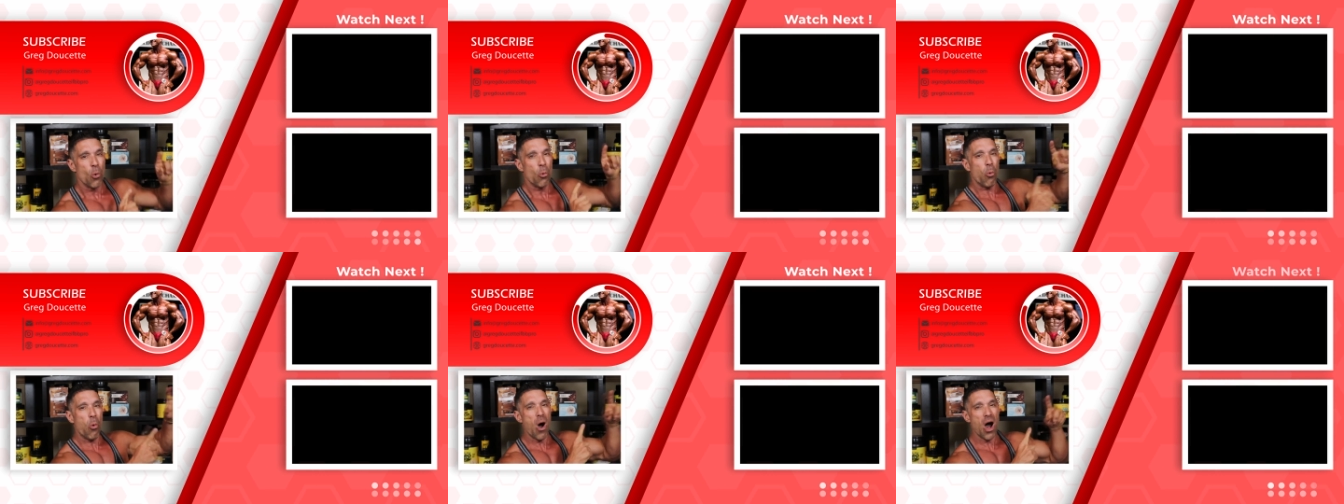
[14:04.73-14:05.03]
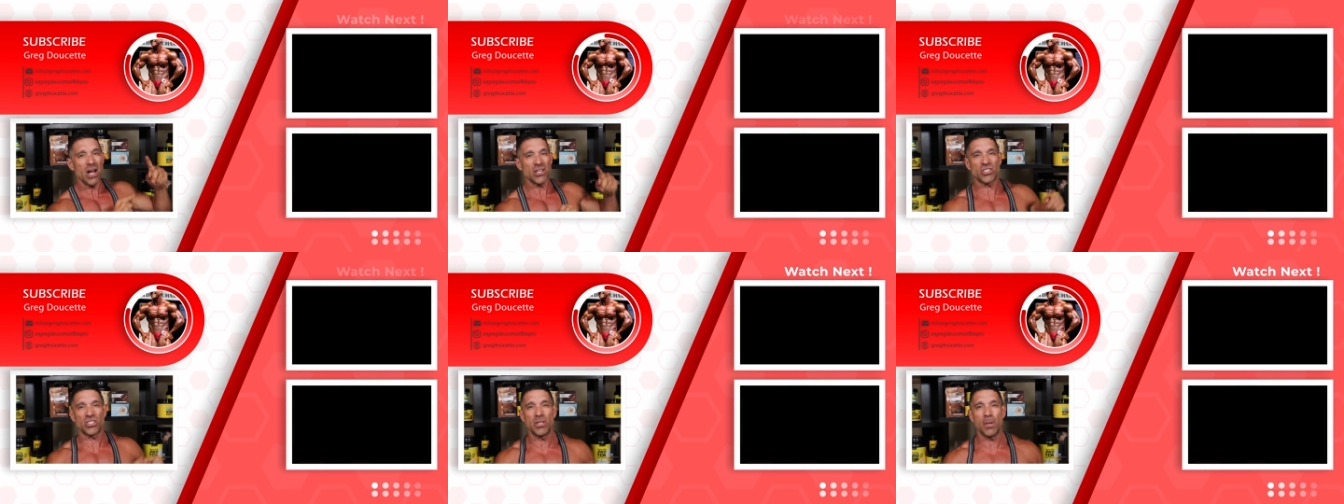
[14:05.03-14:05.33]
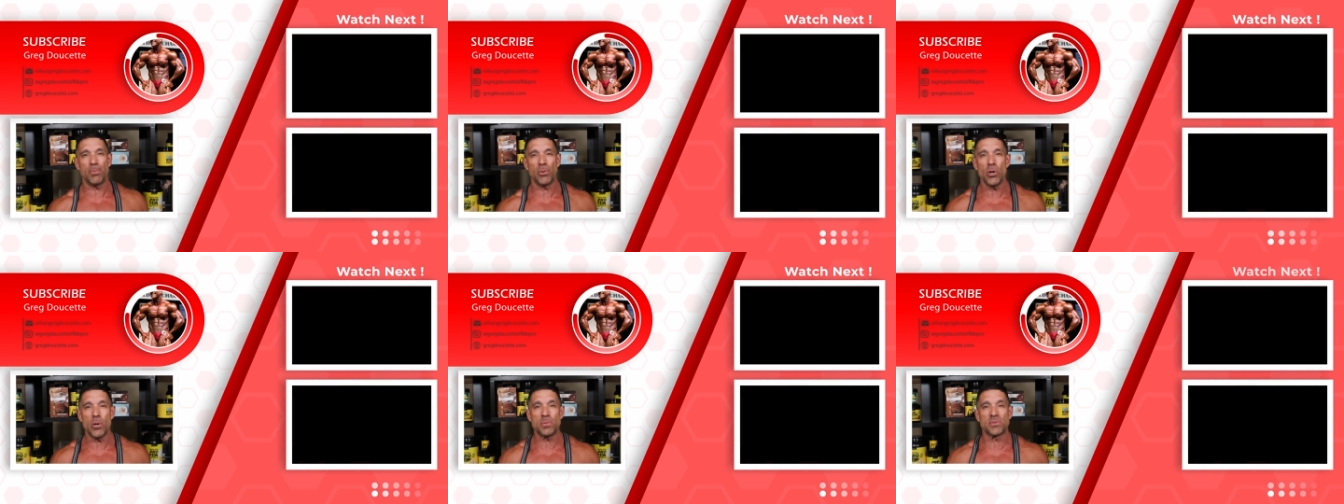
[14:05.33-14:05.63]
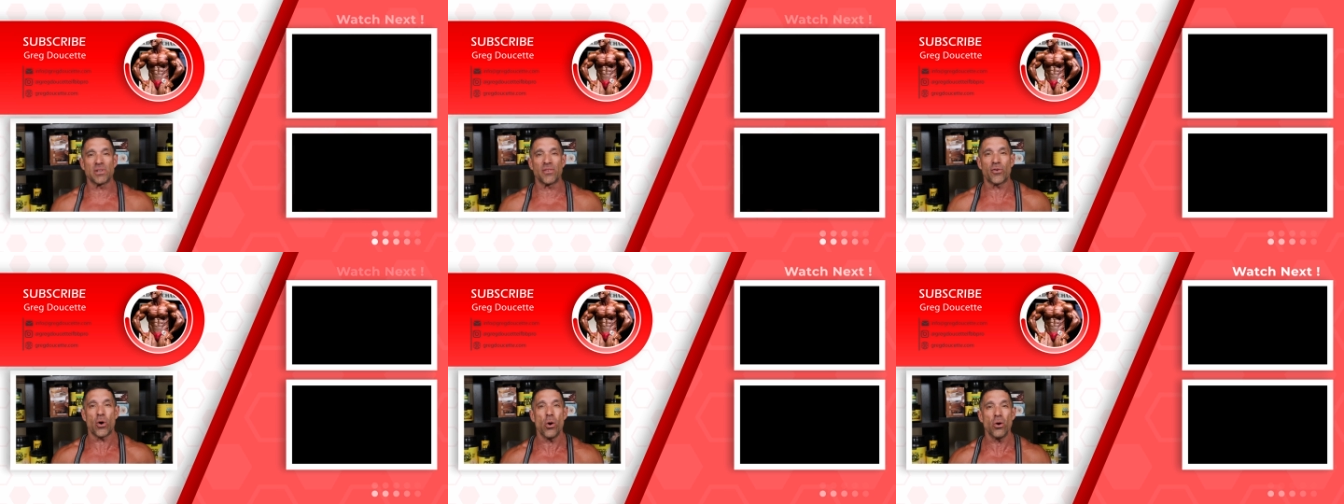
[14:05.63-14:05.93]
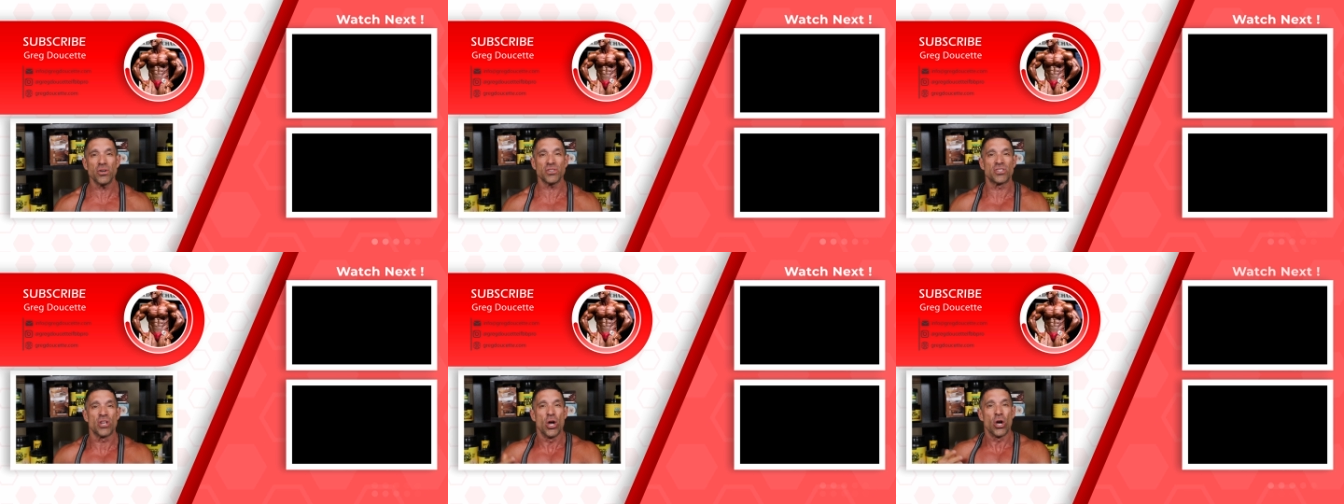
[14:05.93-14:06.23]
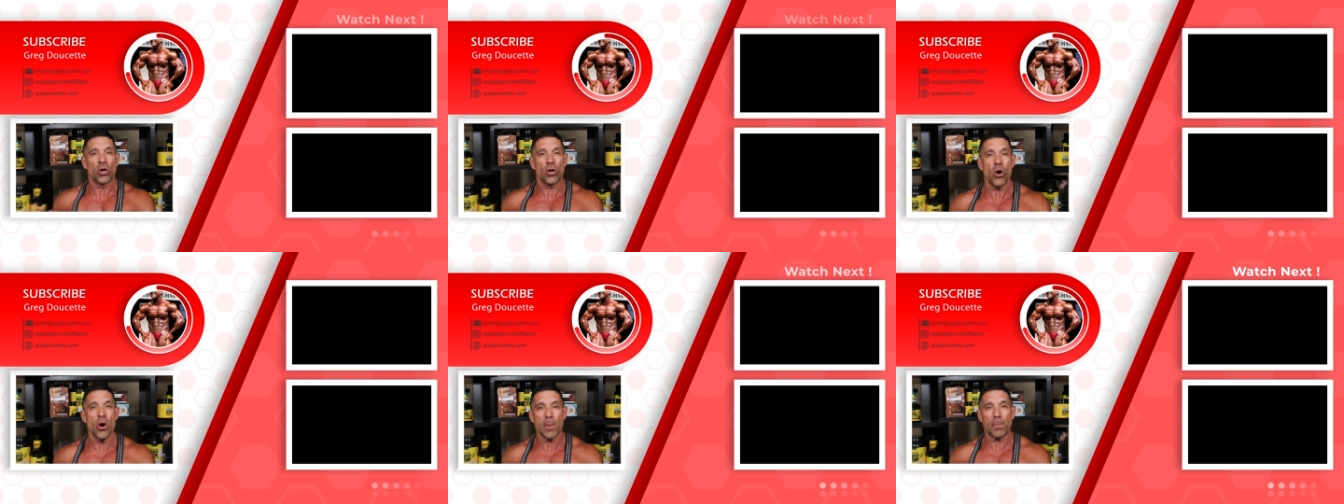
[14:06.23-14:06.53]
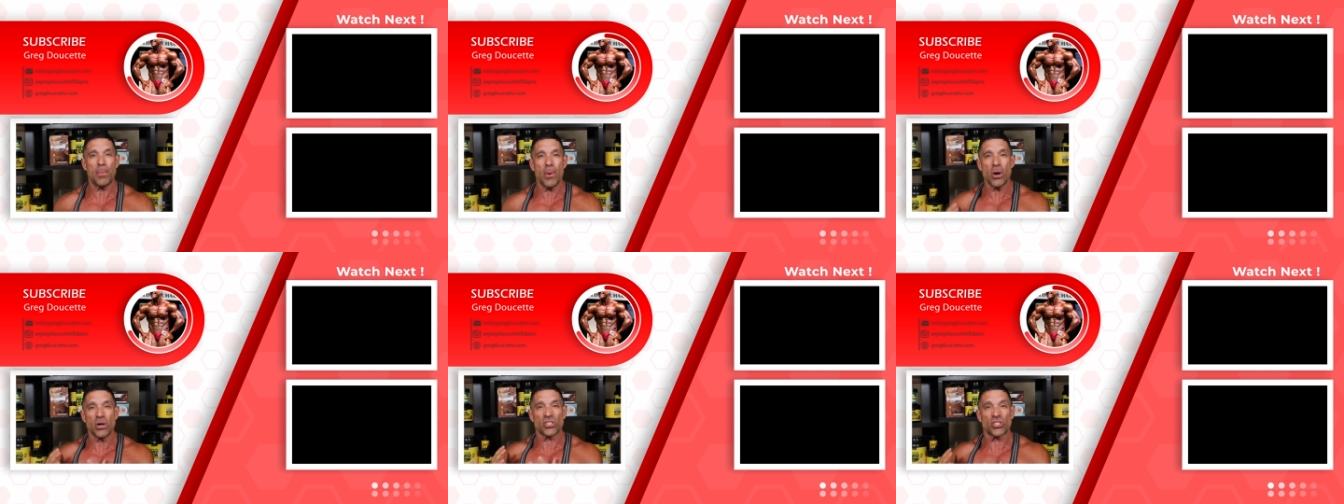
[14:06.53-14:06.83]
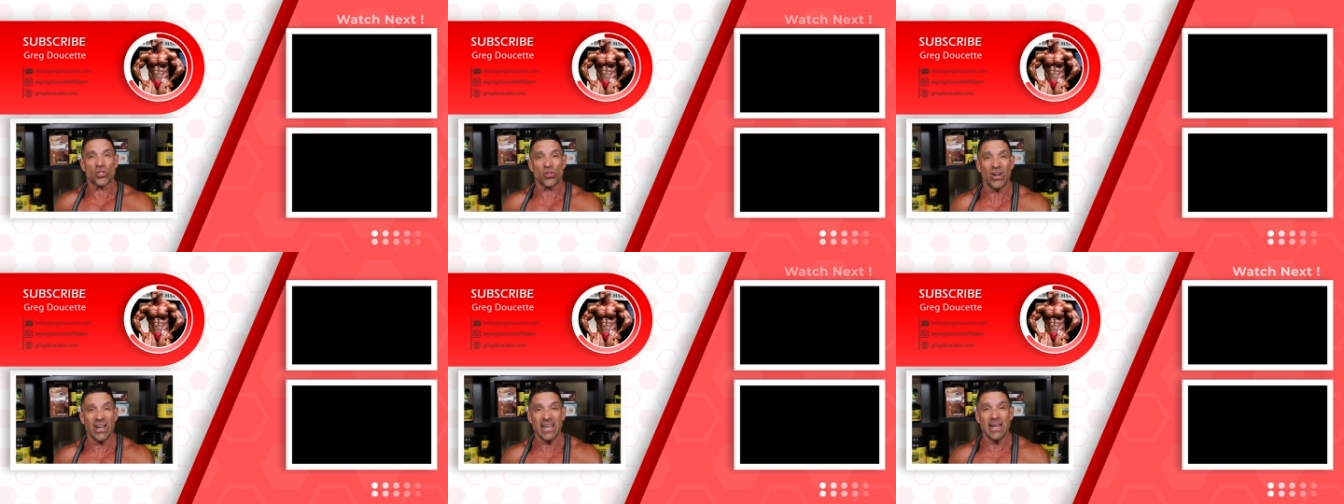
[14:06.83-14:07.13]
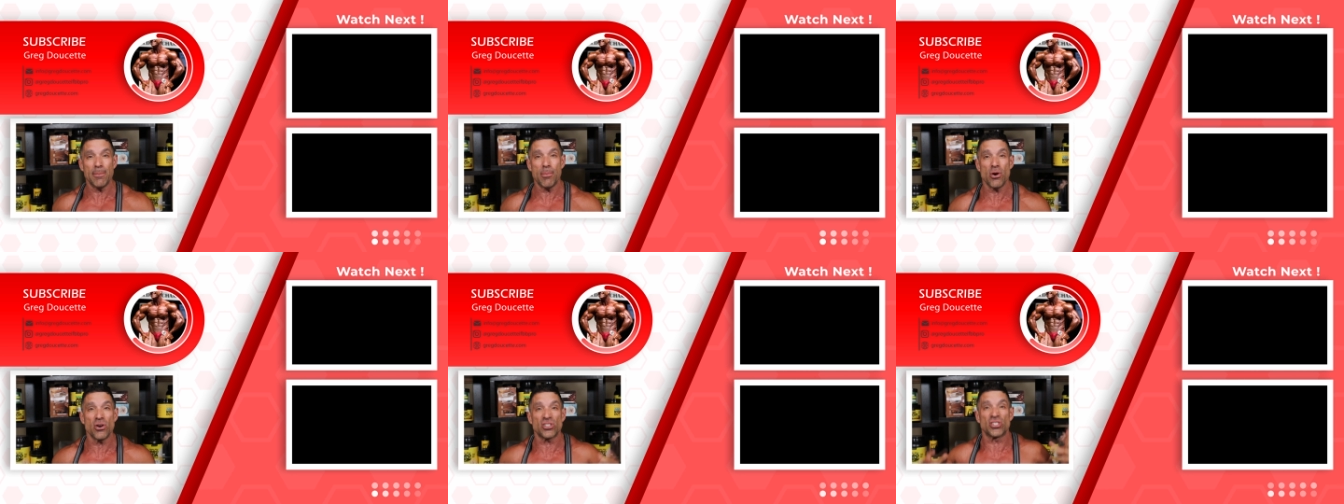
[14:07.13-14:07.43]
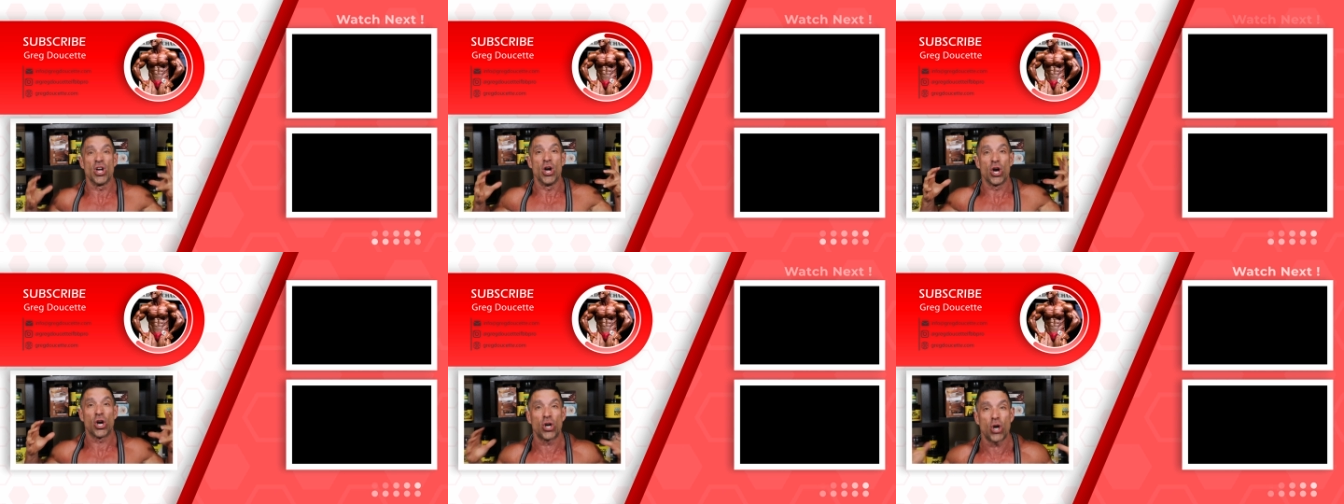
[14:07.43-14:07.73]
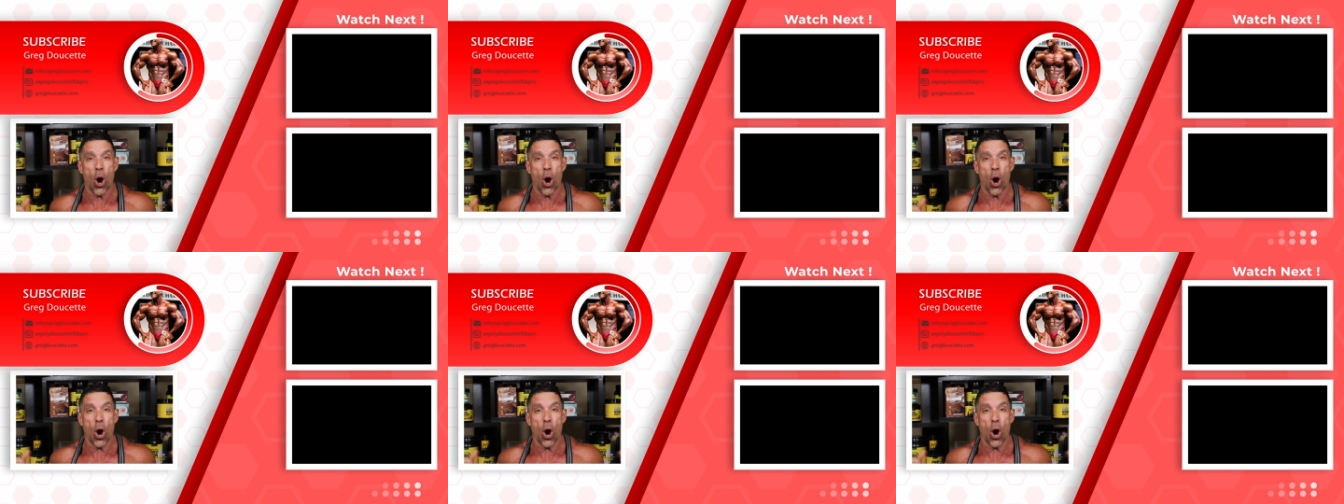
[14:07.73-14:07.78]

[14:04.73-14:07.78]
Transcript: watch the bloops, of course, cookbooks, training books,